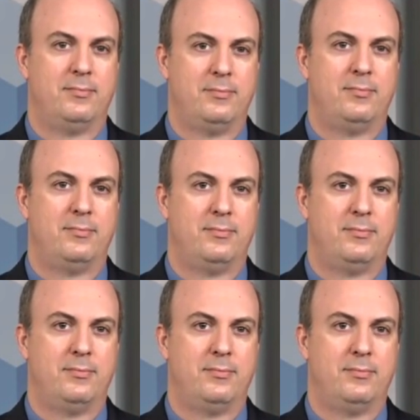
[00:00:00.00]

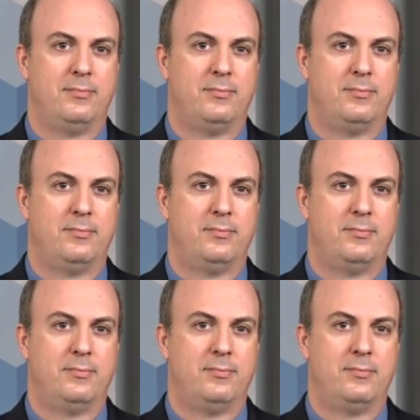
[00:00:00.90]

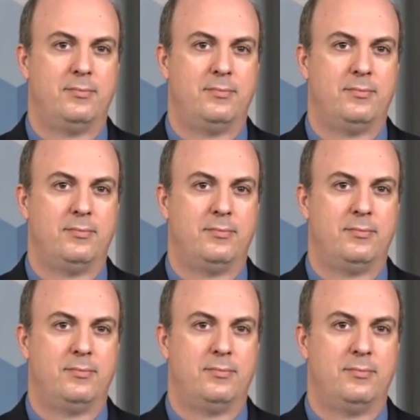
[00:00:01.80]

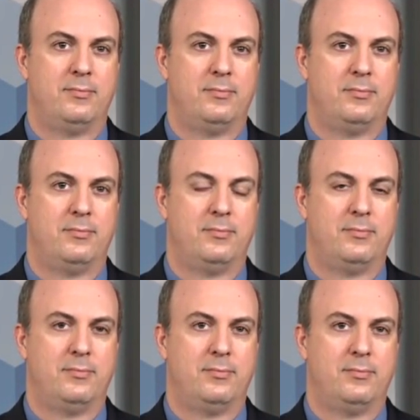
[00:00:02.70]

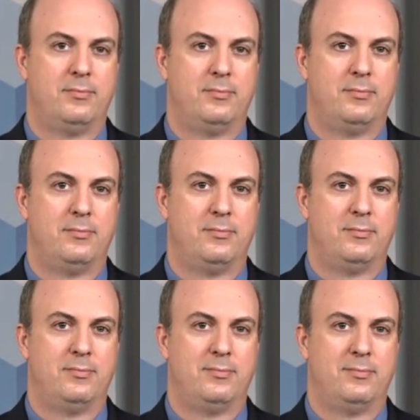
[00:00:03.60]

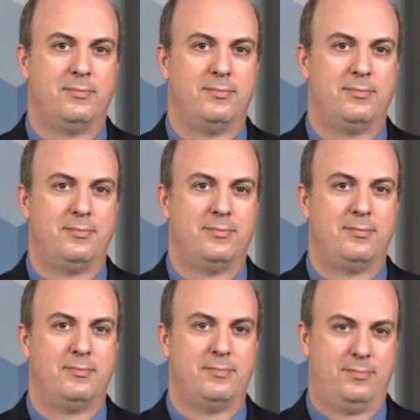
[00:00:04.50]

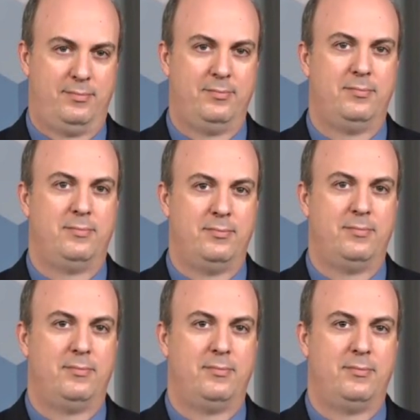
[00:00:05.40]

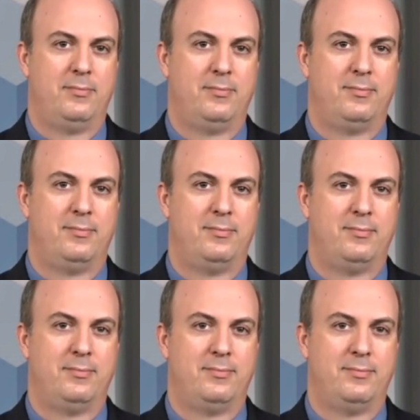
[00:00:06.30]

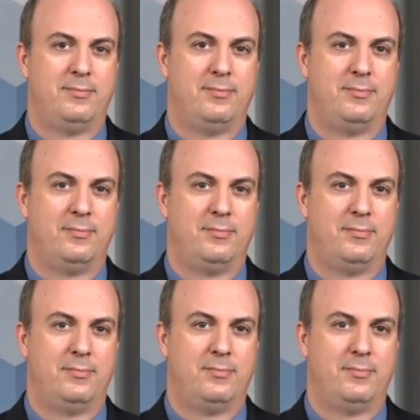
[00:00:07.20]
(not speaking)